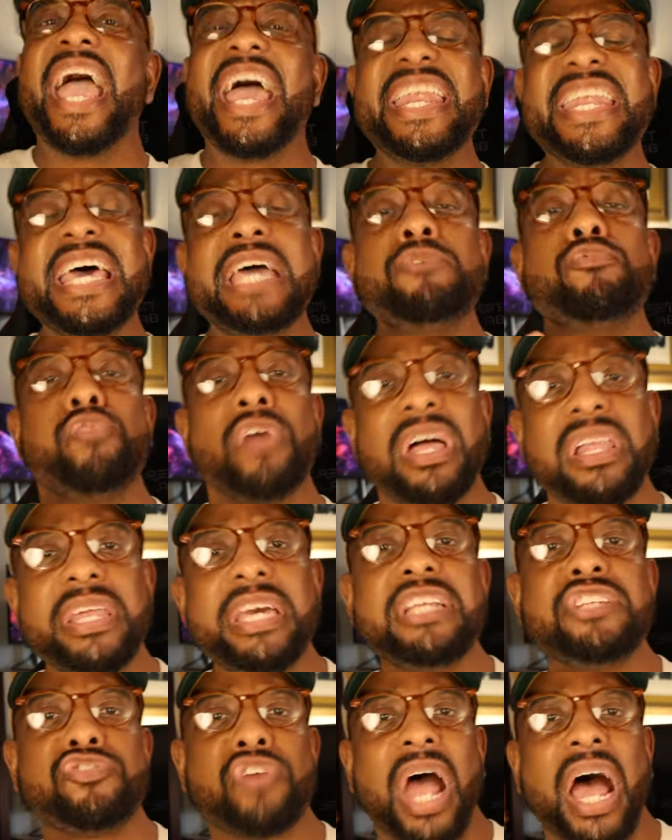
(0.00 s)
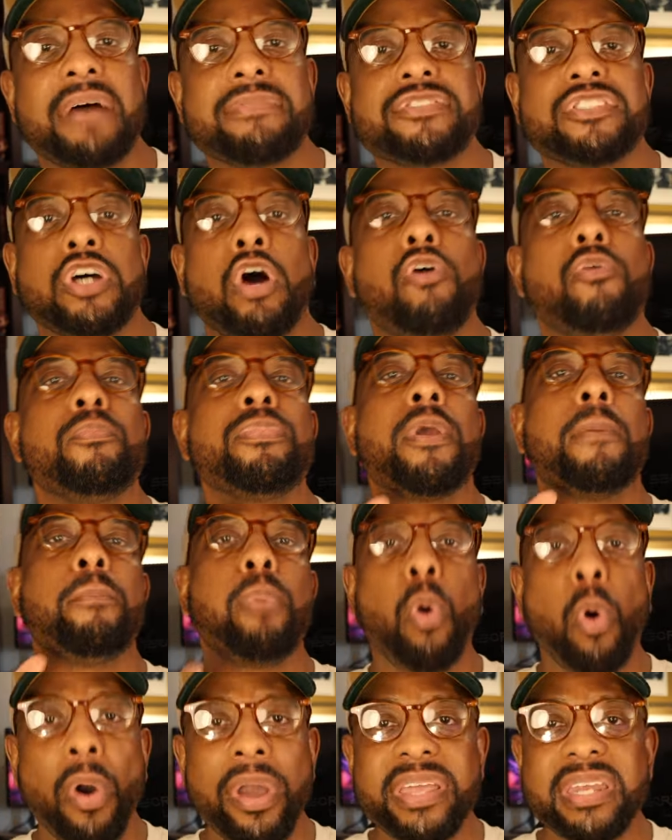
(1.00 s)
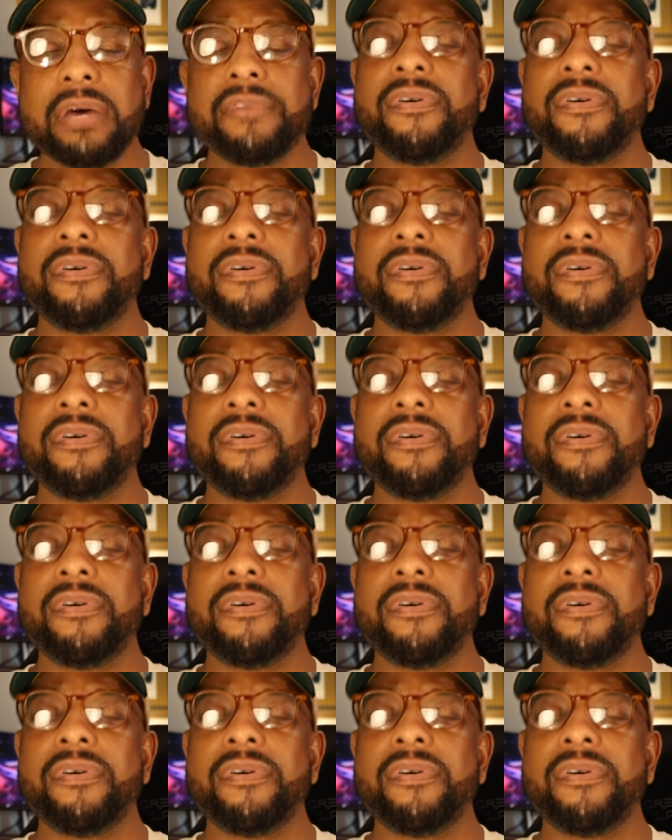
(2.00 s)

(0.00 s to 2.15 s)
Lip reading: And it really drives home the point